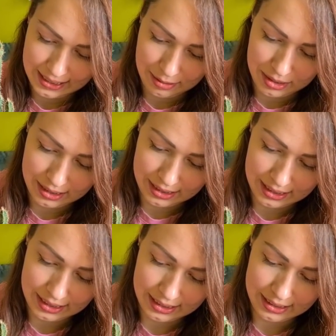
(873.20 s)
I mean,
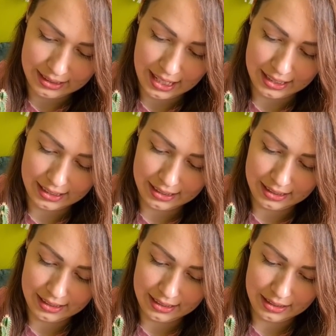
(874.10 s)
like
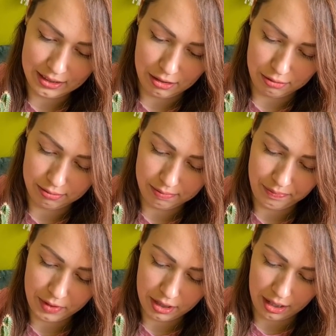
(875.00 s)
so.
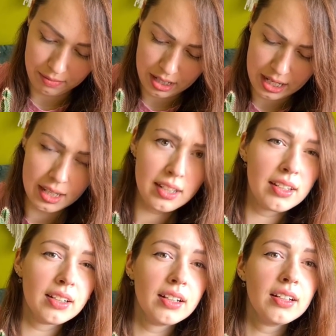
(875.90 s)
Okay,
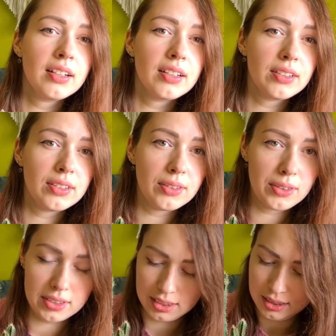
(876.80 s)
do
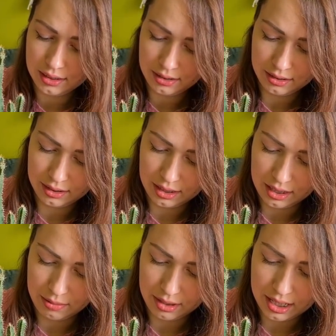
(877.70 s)
you see?
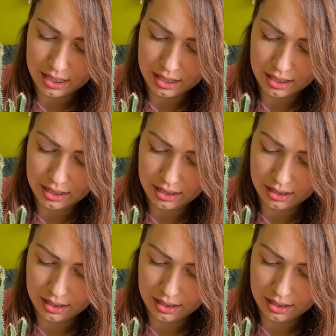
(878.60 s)
I'm cutting it.